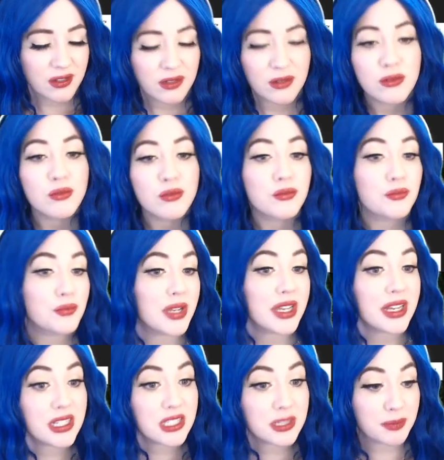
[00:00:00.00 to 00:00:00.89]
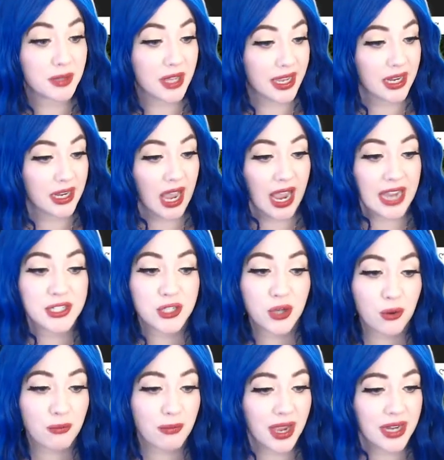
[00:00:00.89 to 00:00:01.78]
re-explain. I
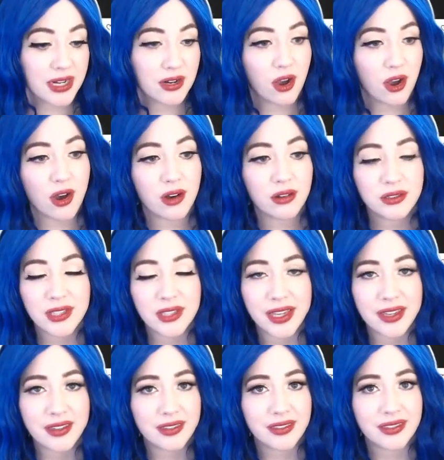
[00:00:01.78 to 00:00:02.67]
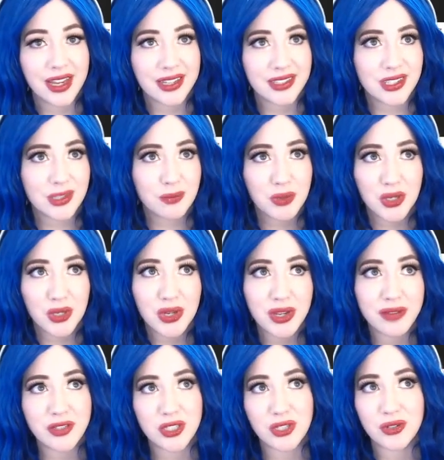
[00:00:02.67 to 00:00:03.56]
don't mind at all. Like, that's the beauty of
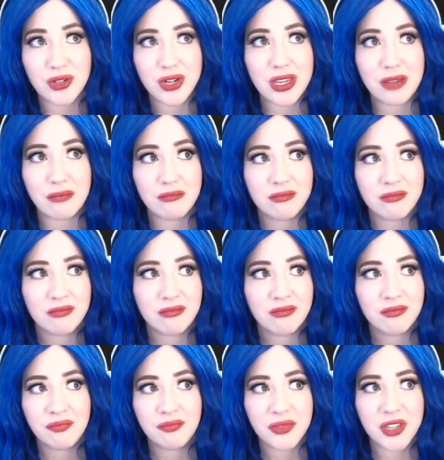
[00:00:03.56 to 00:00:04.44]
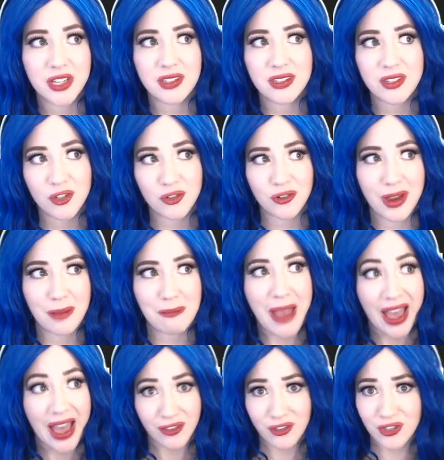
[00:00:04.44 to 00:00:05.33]
a stream, a
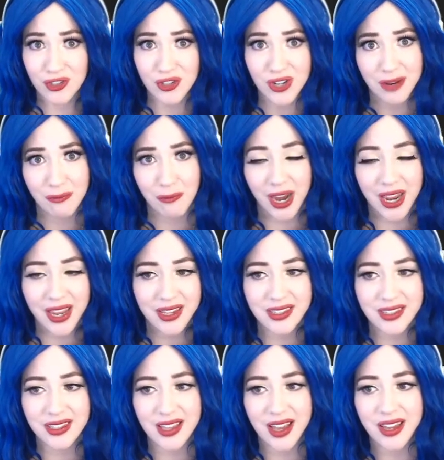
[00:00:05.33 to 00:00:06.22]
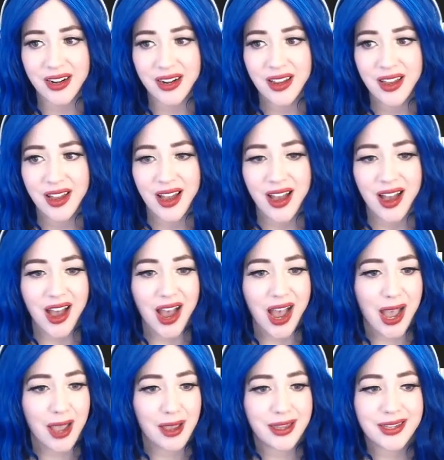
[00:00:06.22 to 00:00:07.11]
math stream, right? Is that
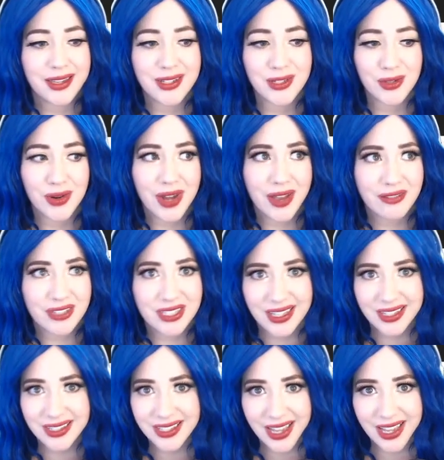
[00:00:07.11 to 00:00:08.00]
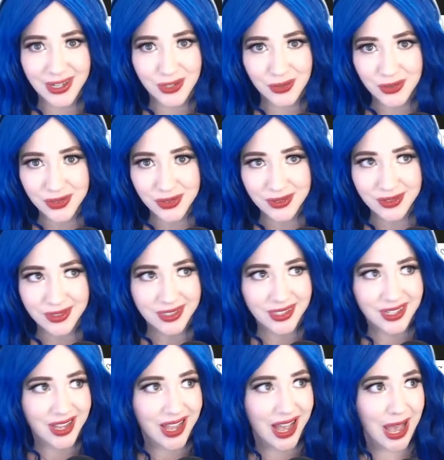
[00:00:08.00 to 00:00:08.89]
I don't have a set schedule.
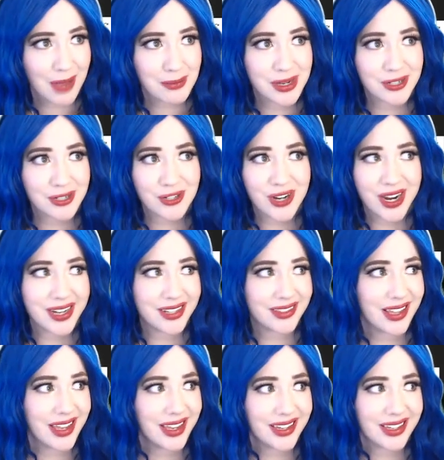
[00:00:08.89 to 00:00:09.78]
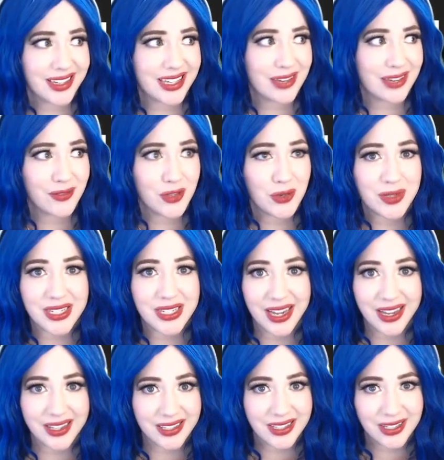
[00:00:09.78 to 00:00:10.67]
I'm not trying to like give you a
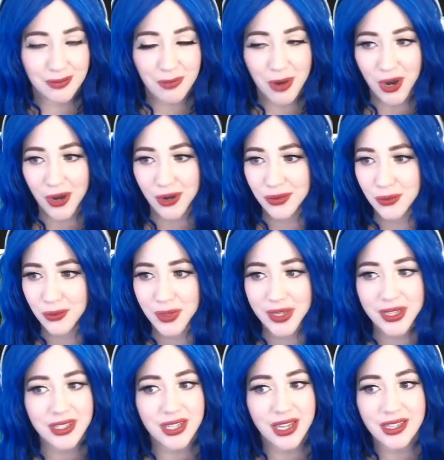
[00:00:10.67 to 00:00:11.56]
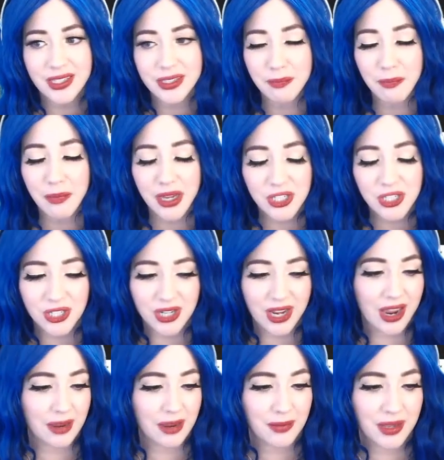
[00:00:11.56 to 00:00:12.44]
test tomorrow. We can take as much
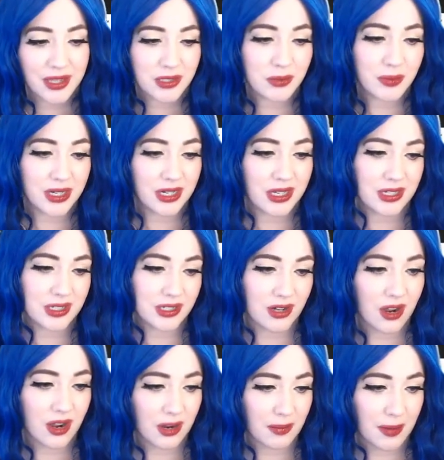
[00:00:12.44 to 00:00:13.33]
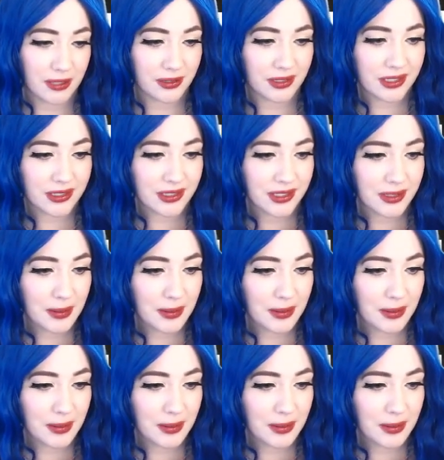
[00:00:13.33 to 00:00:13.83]
time as we need to talk about this.